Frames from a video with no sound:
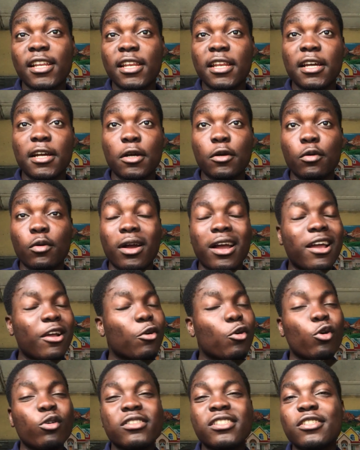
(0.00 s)
now, I
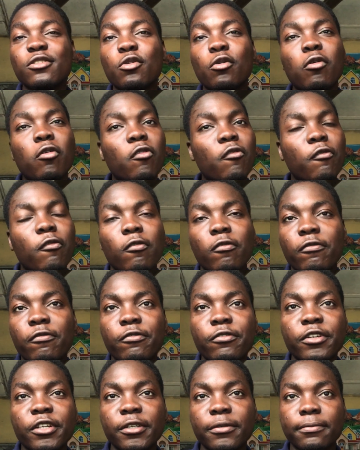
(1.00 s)
got it all for
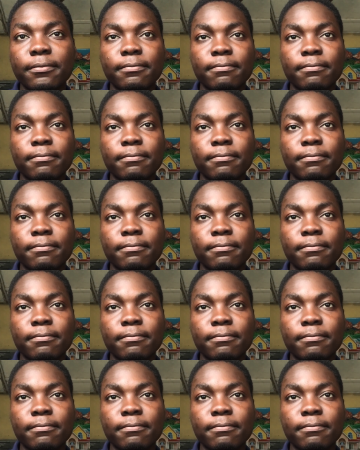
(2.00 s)
free.